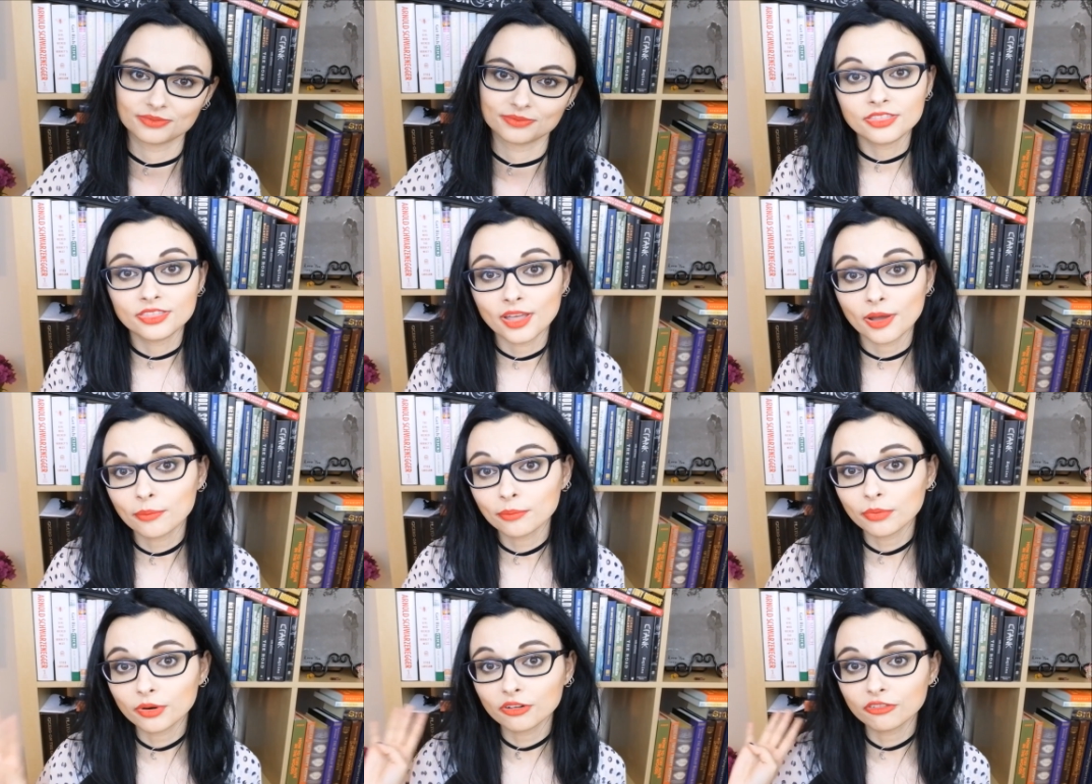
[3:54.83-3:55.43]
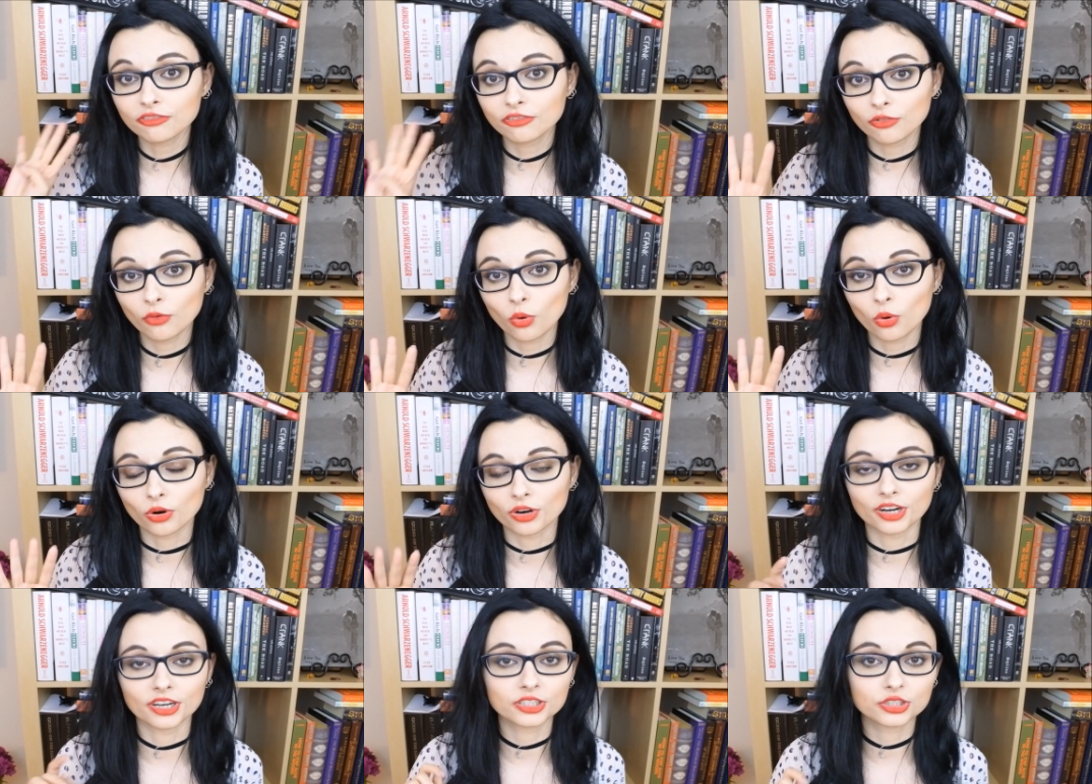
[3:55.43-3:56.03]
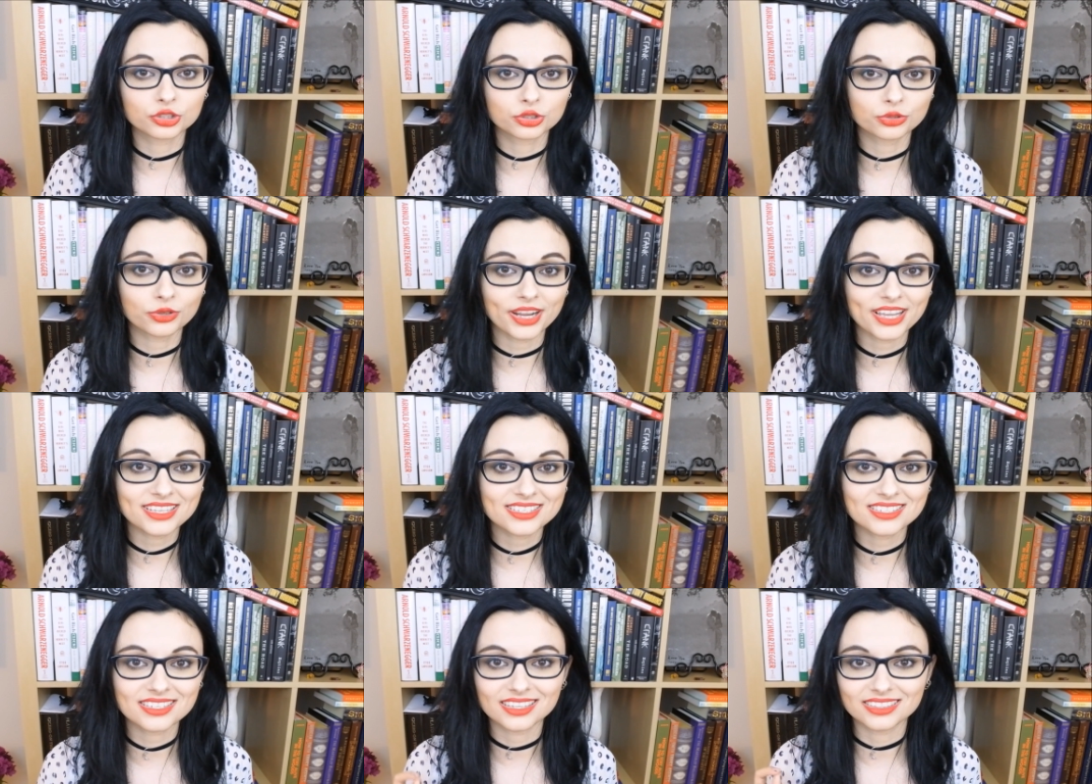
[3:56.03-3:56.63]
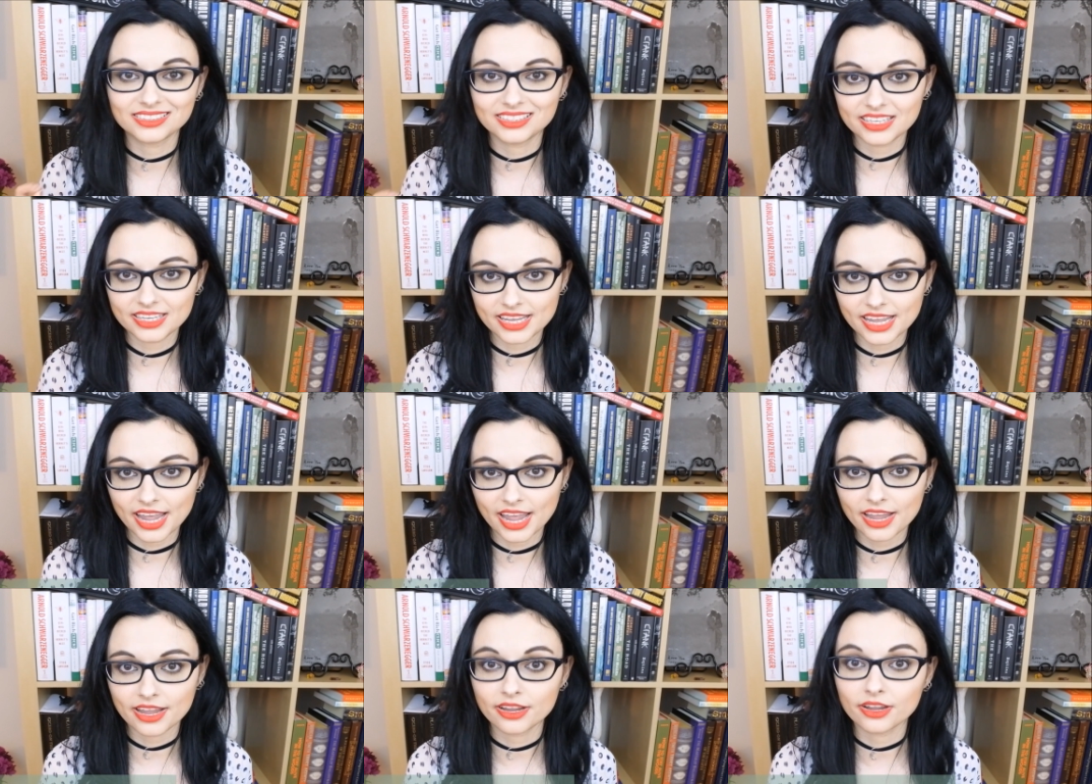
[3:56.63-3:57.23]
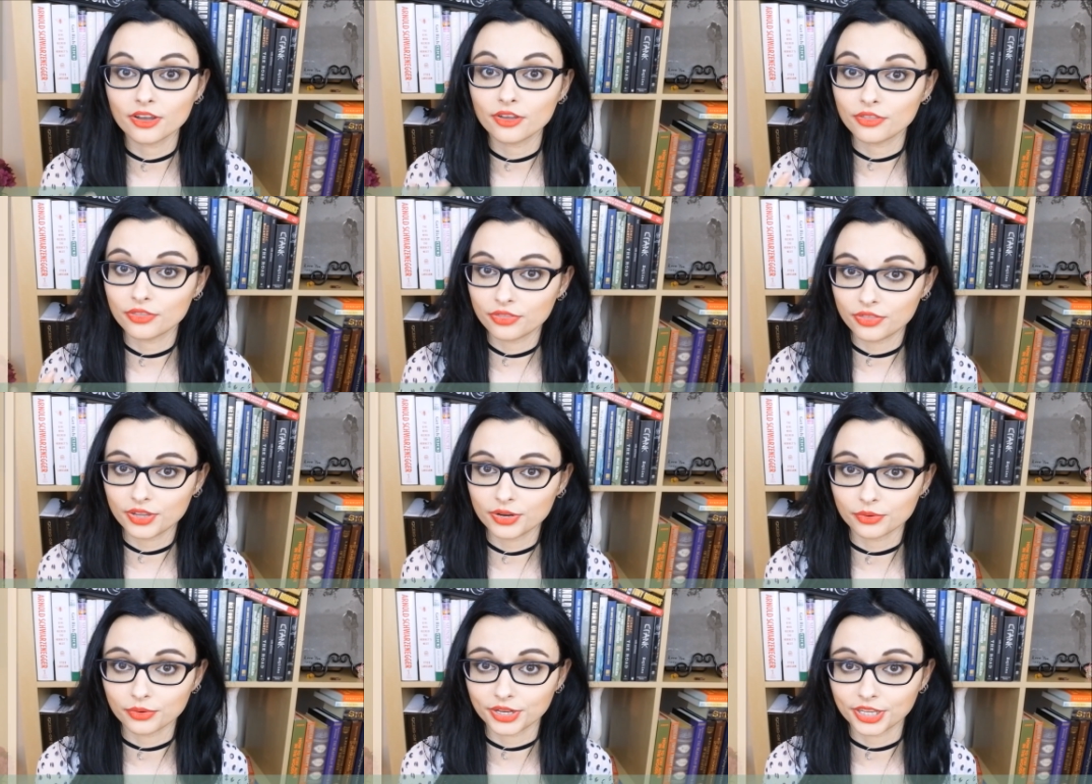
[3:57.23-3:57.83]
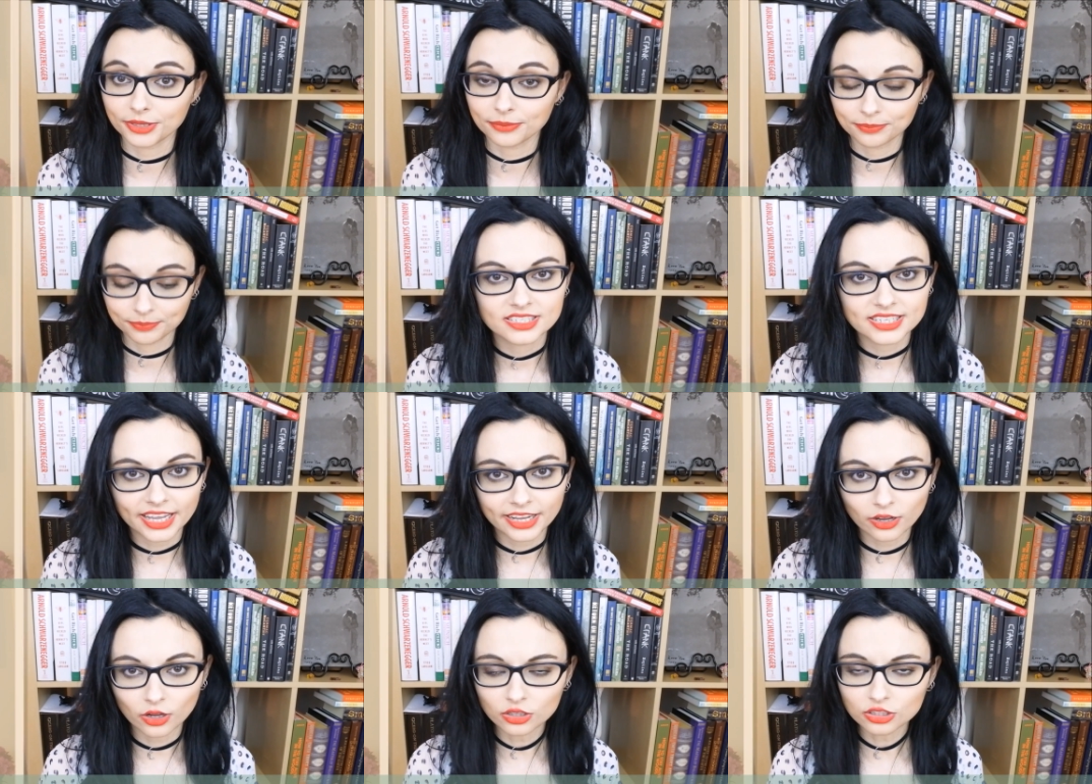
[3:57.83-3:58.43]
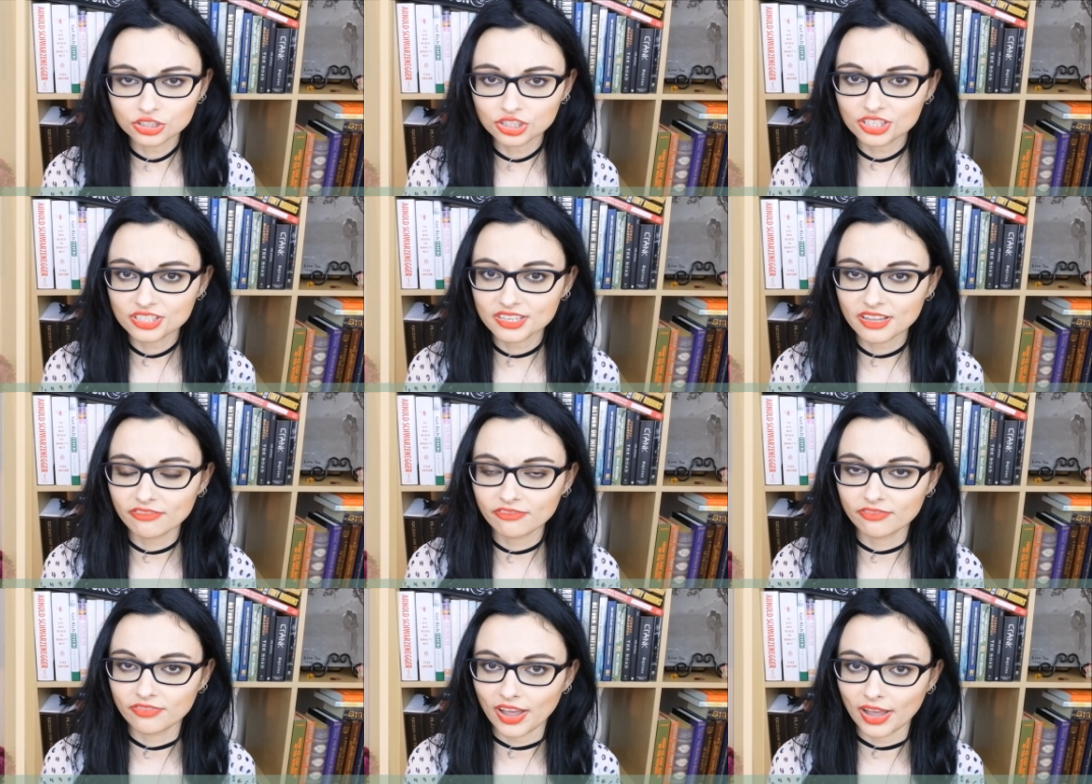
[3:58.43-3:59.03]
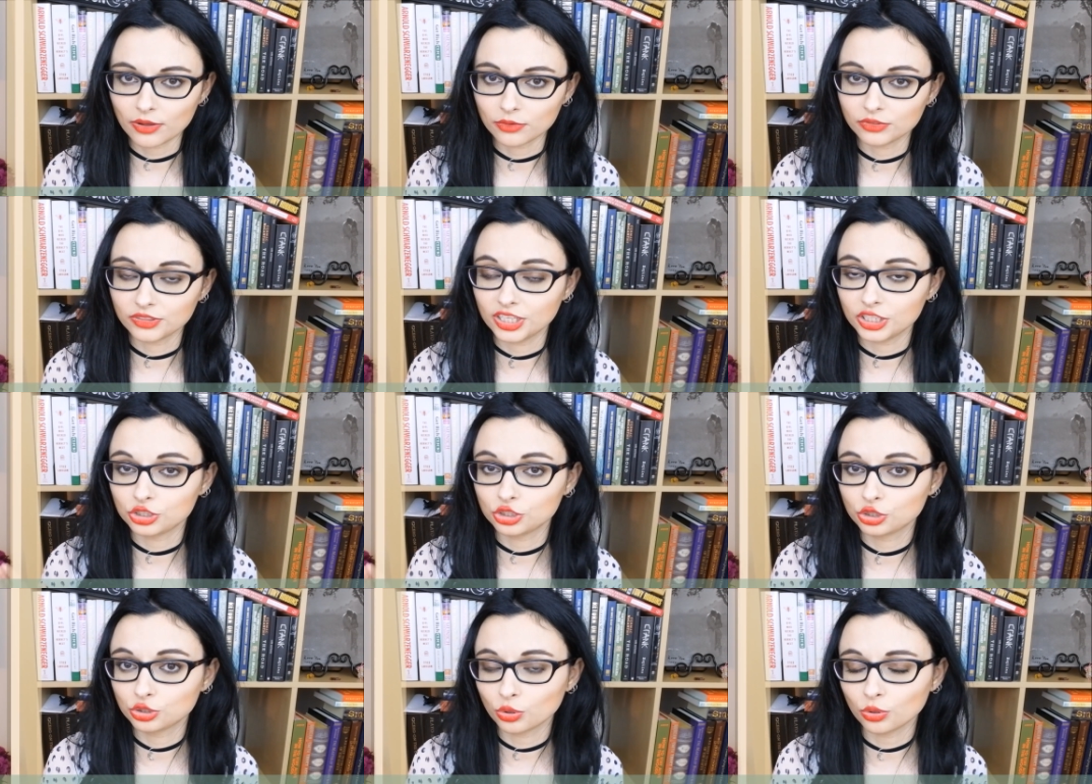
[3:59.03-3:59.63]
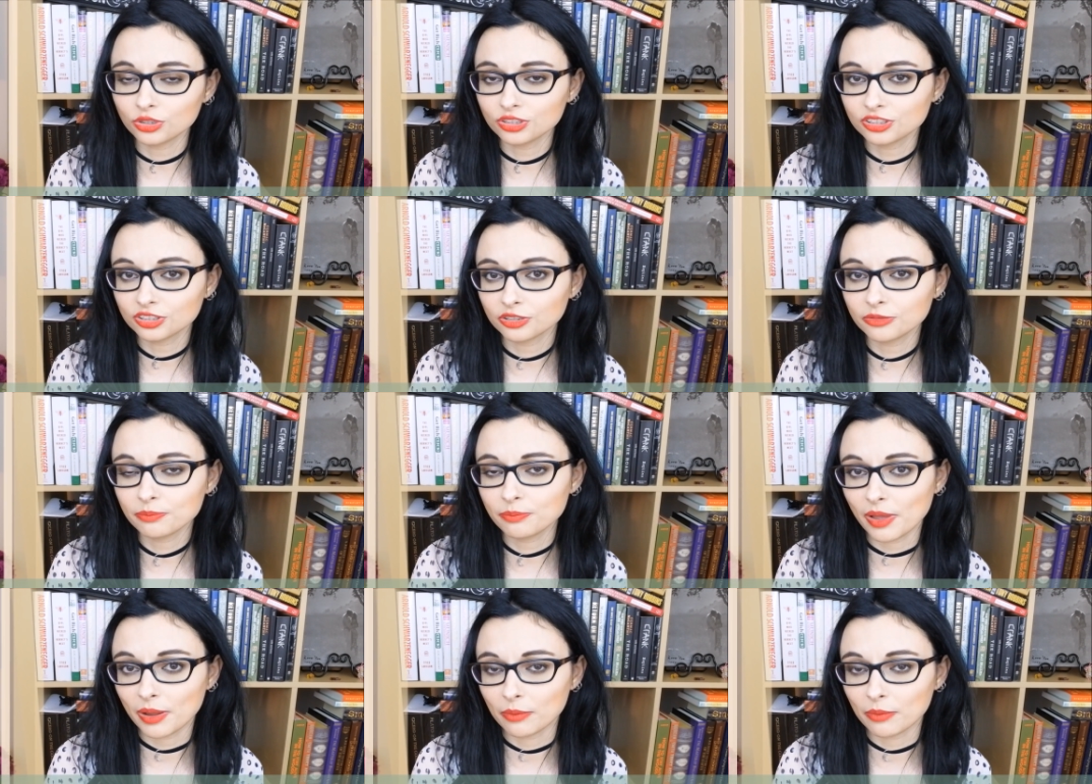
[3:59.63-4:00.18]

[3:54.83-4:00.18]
Number four, trace decay theory. Psychologists have found that short-term